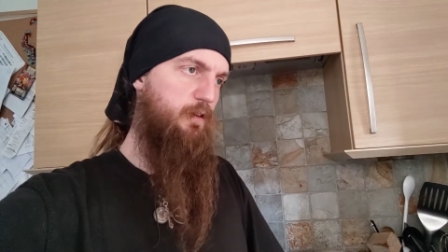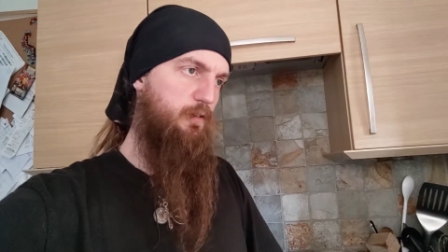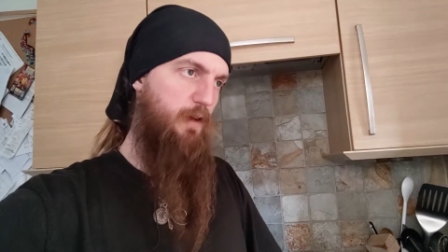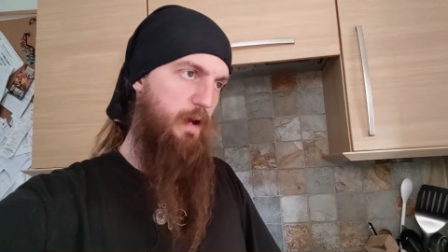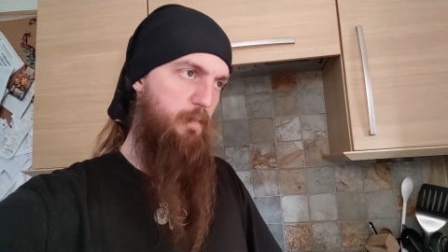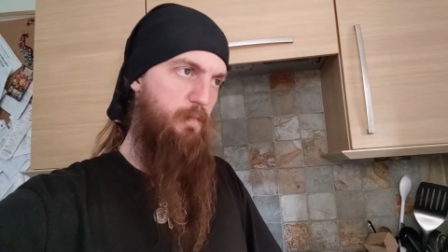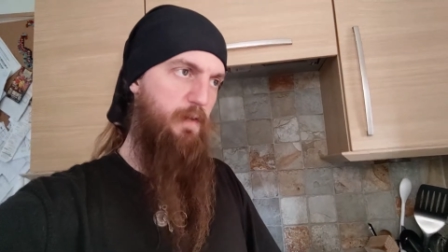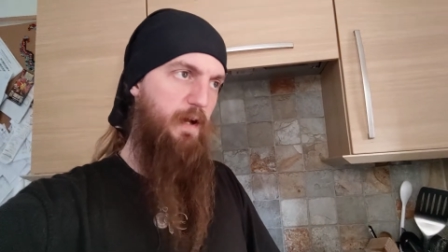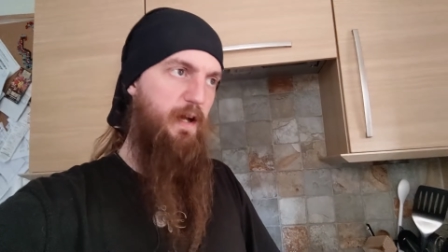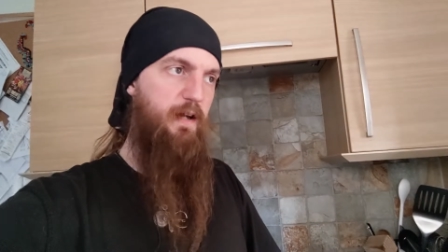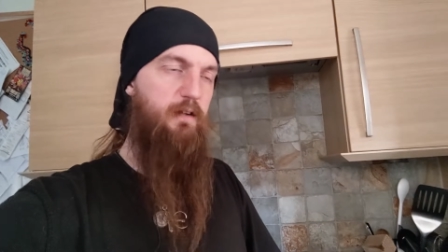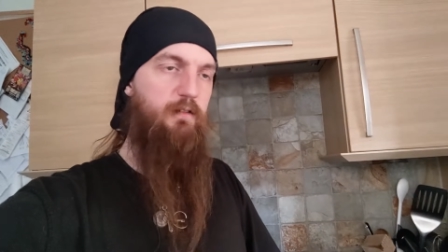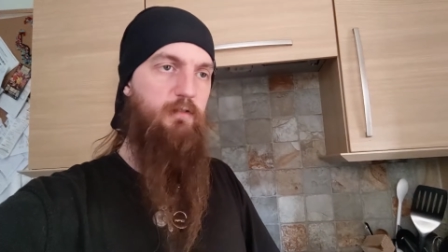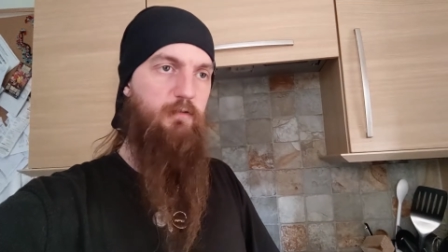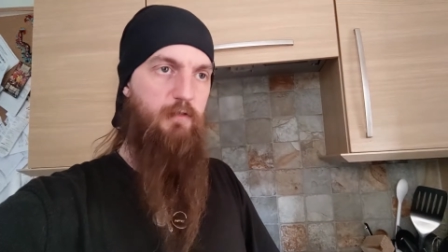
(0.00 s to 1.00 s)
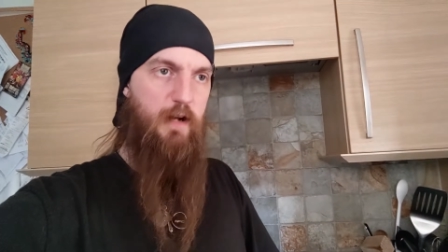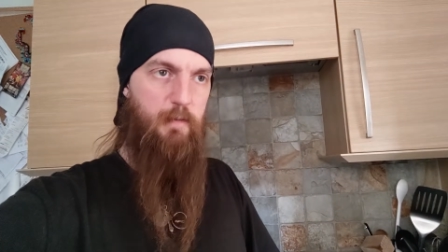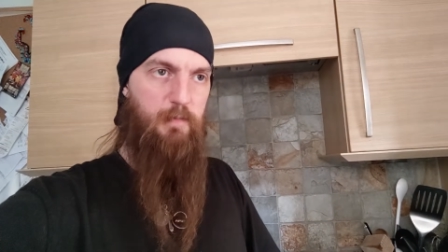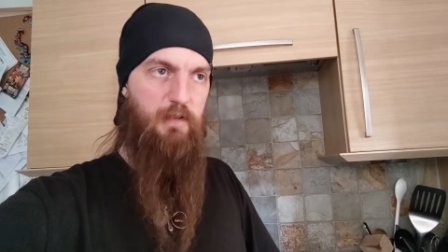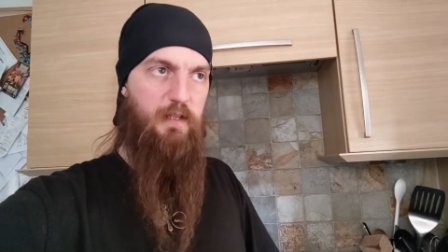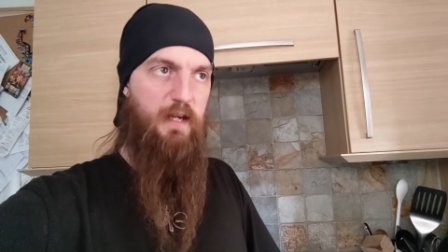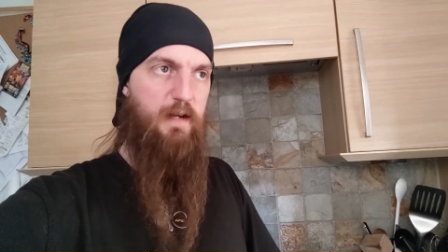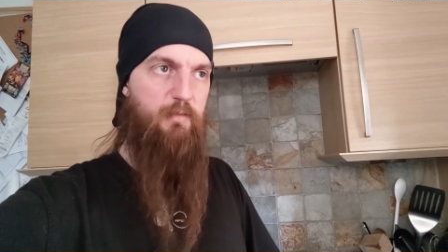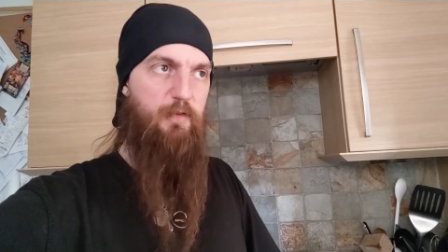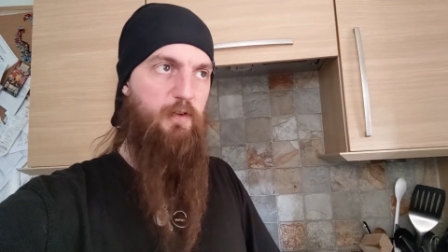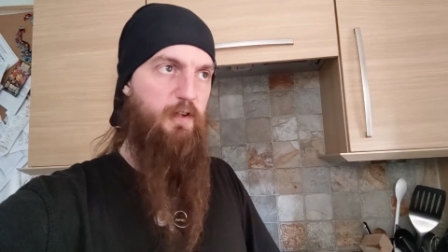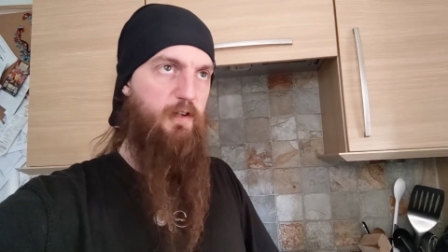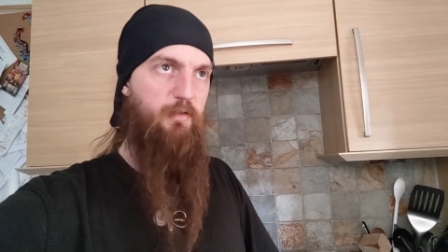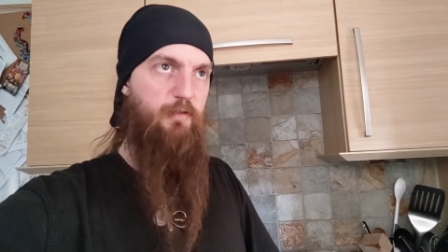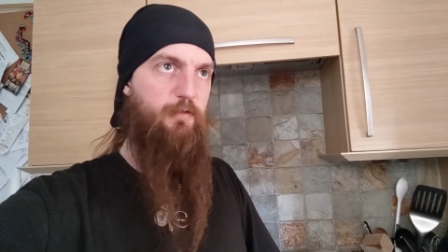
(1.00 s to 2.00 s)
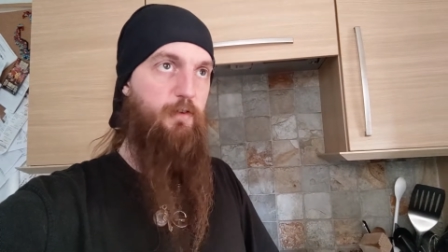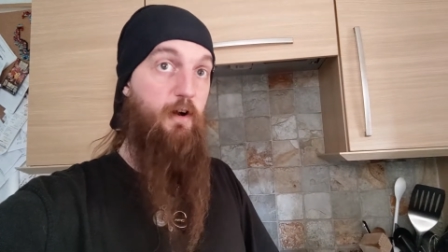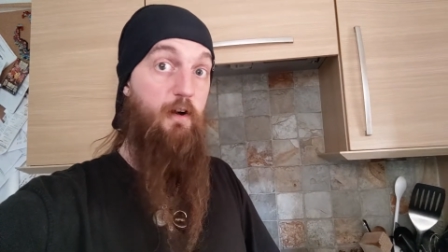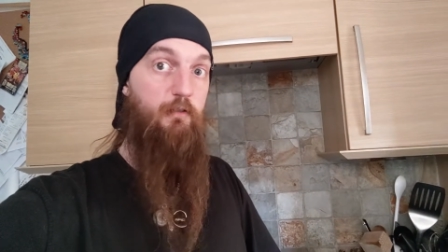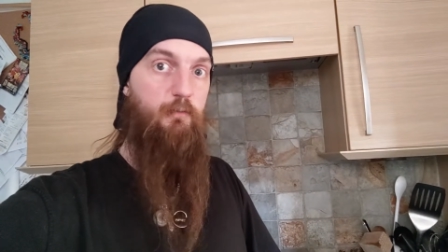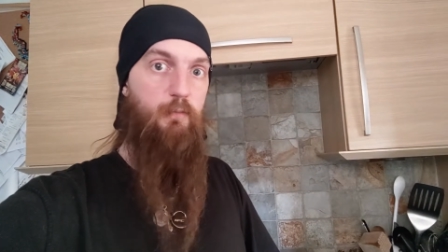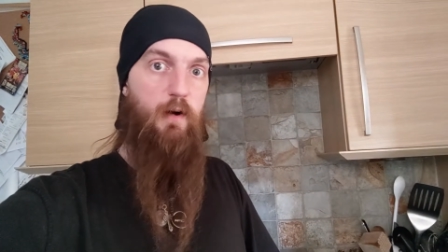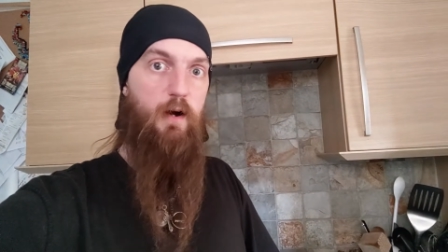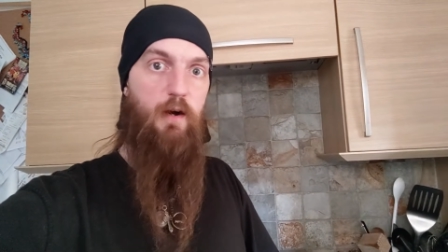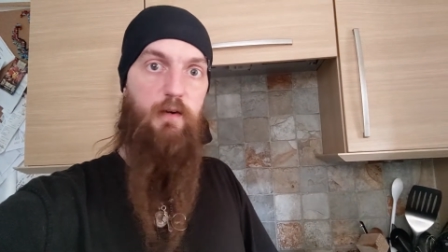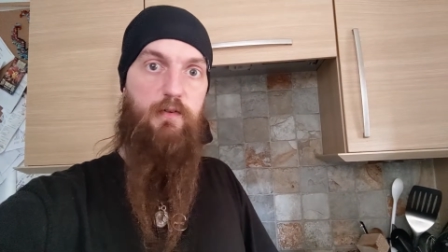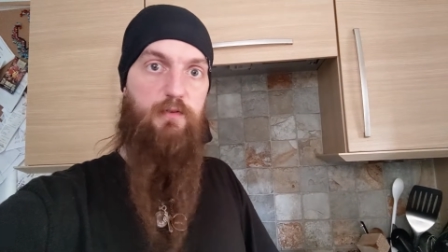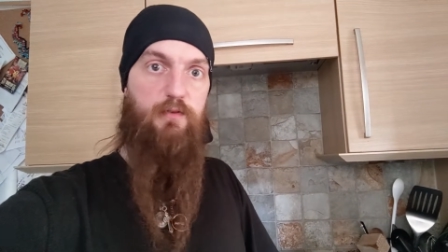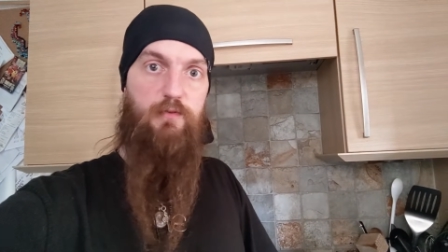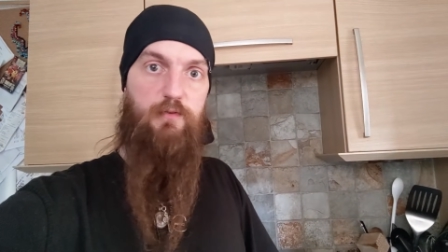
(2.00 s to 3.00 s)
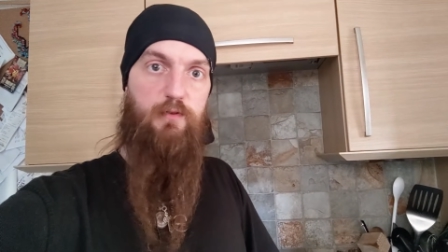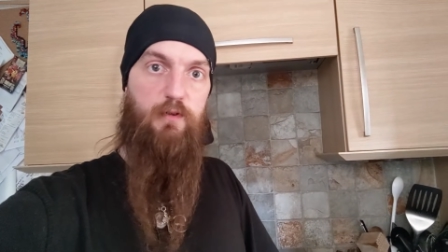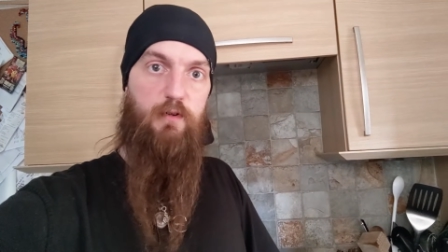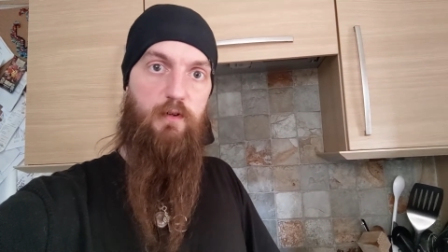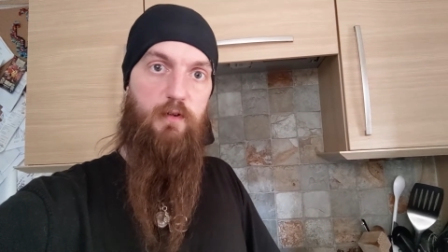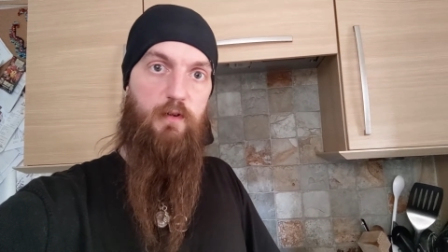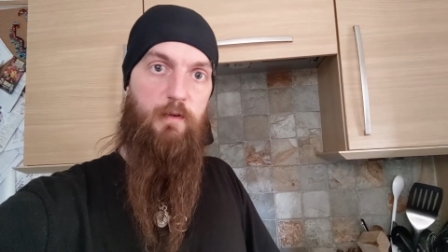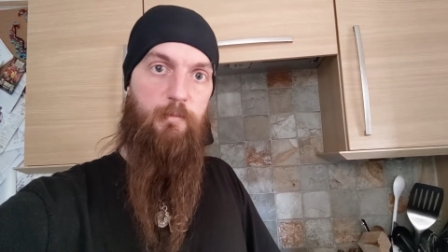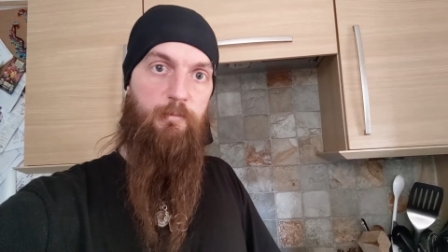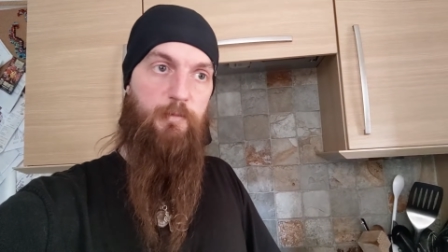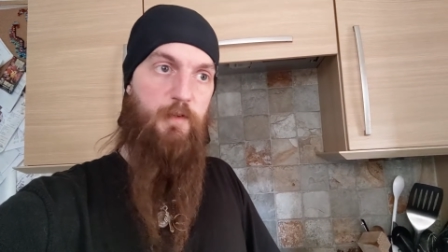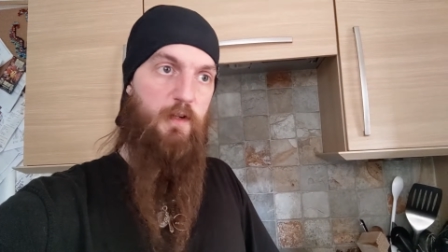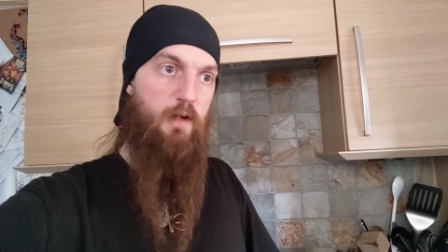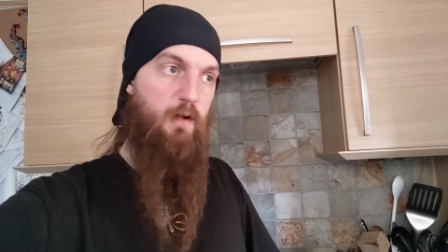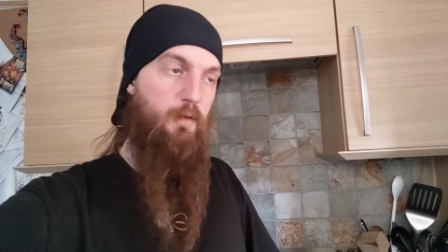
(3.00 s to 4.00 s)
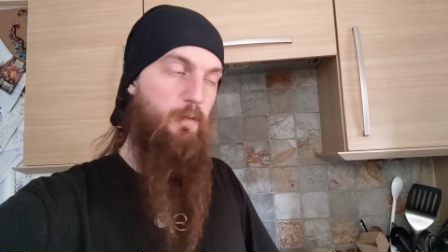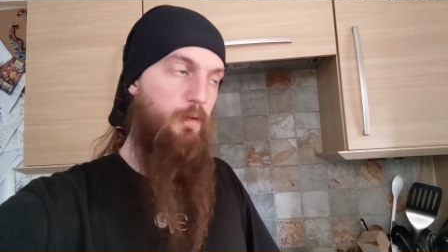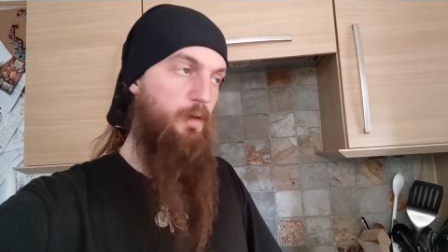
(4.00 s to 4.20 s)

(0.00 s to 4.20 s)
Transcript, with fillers: Grab that, grab the game for like five bucks, you know,